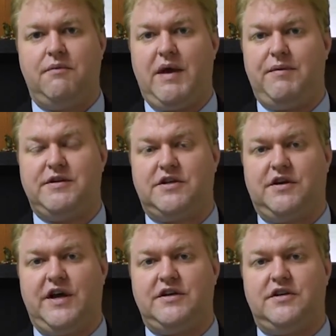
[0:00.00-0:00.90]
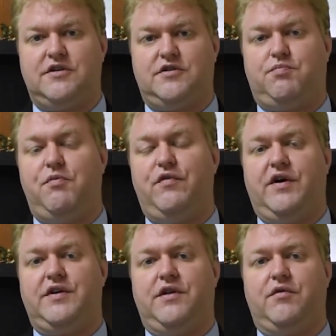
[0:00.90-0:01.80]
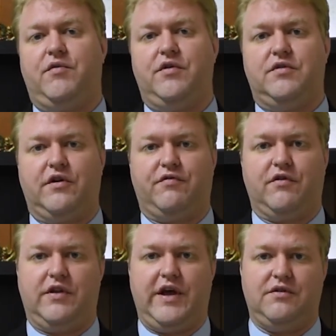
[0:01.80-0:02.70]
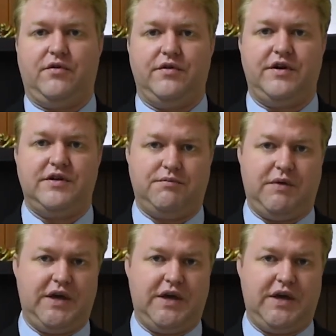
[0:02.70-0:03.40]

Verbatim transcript: maybe it's a good idea to just move on down the road and look for a landlord that isn't